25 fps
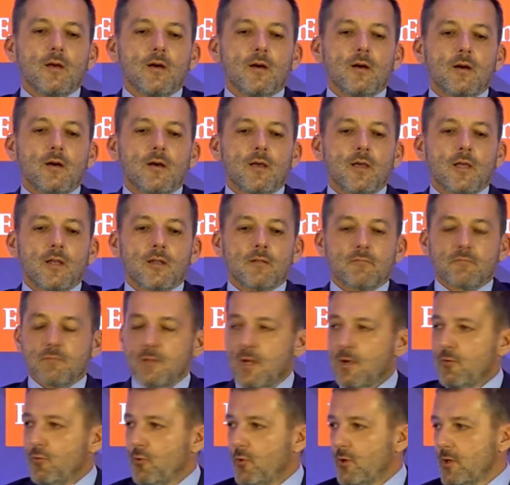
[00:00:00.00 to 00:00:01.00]
And
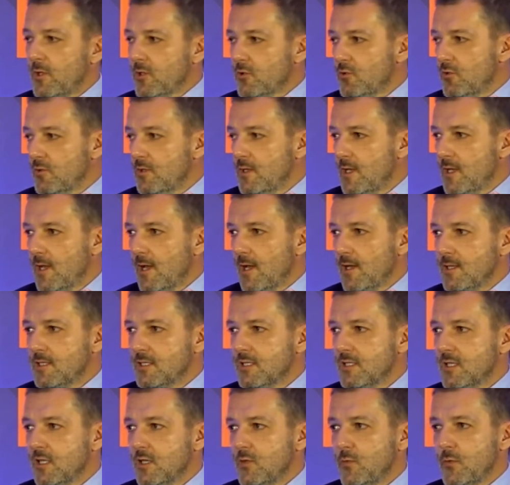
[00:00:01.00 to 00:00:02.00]
according to the
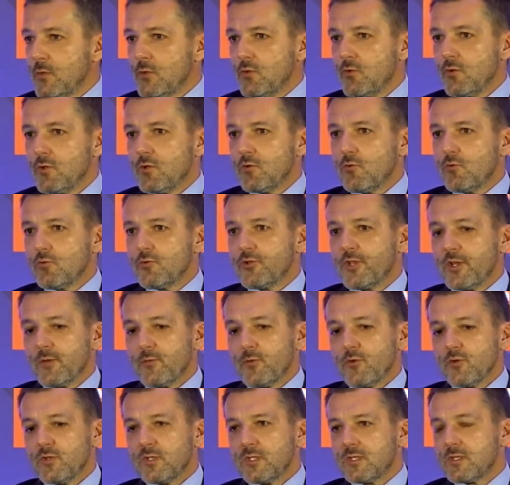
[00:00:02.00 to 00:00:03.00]
analysis that we do, it
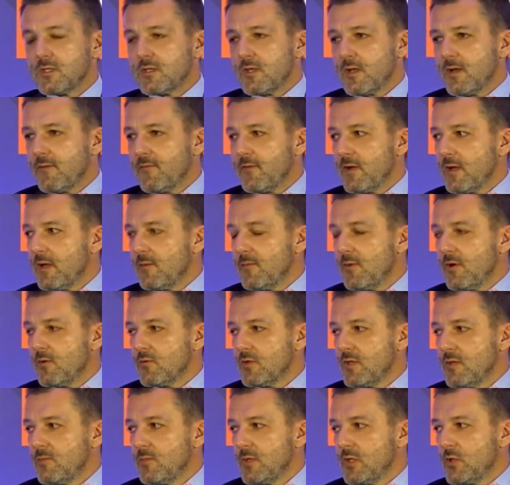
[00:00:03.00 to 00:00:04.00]
contributes roughly
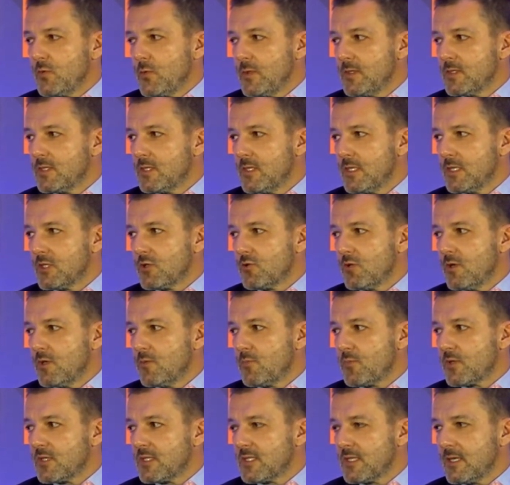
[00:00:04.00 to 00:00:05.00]
about in between 6 to
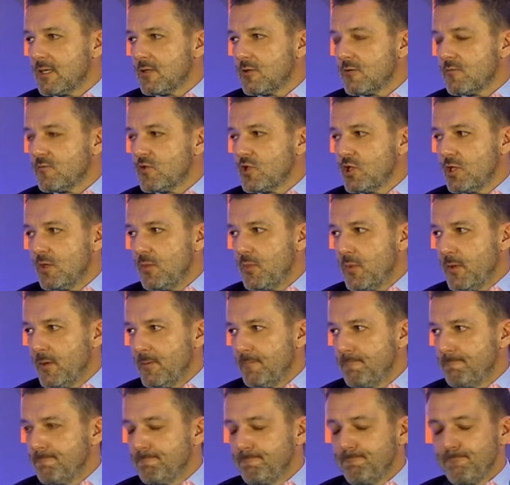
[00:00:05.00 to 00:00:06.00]
8% of GDP.
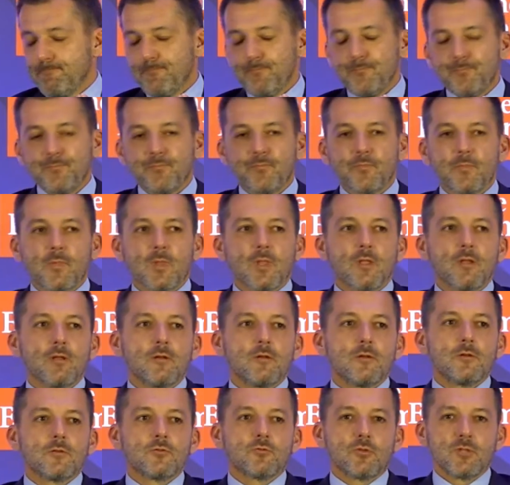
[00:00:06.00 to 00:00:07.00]

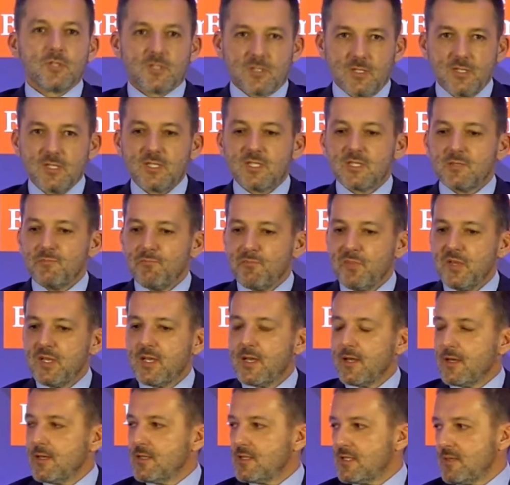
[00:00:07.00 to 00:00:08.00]
So it's
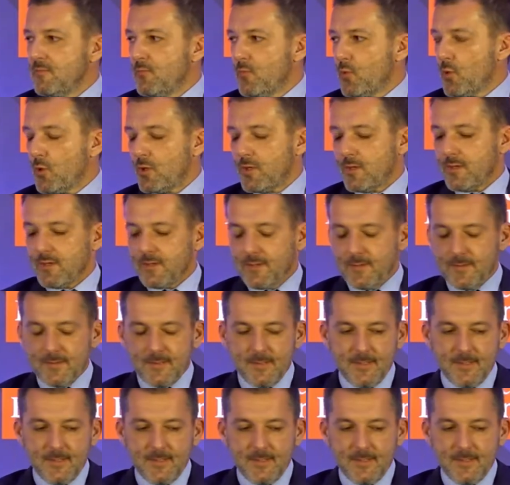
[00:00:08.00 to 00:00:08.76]
big and it's important.